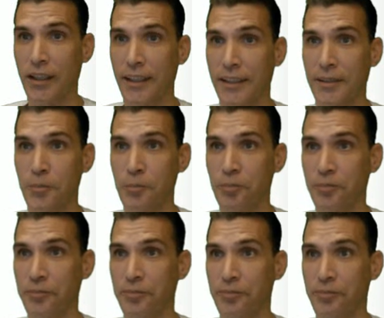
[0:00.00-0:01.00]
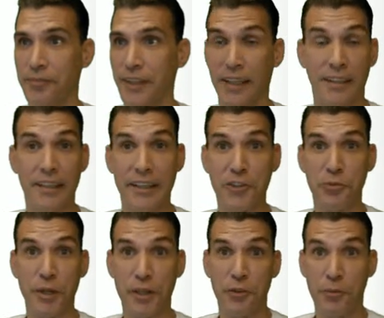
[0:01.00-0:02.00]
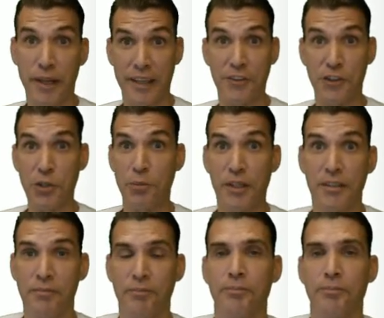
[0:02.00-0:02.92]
uh, yeah, Linux Mint who makes Cinnamon.